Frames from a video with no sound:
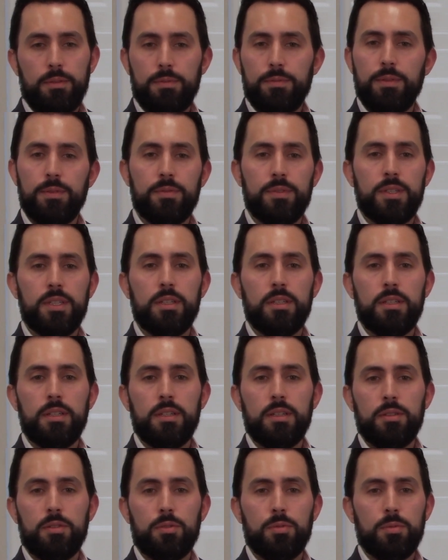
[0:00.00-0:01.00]

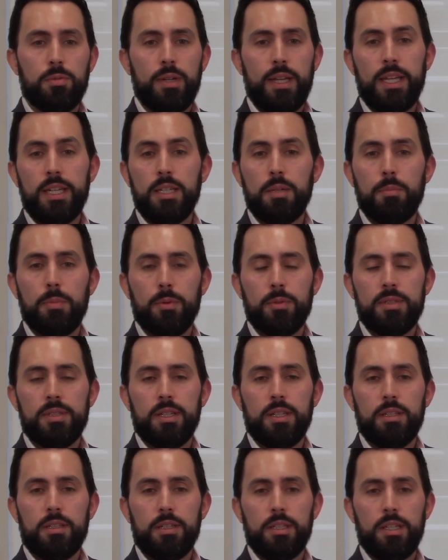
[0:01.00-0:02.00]
50 to
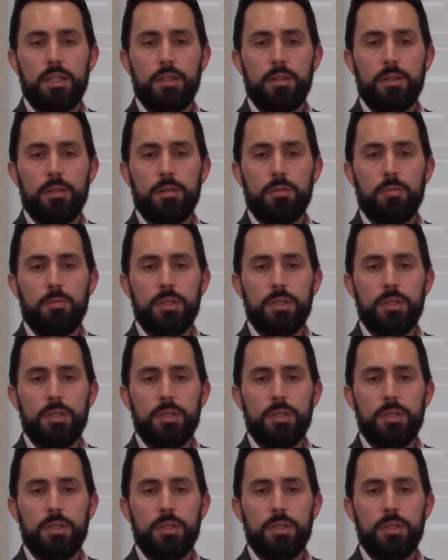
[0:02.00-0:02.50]
80% a year,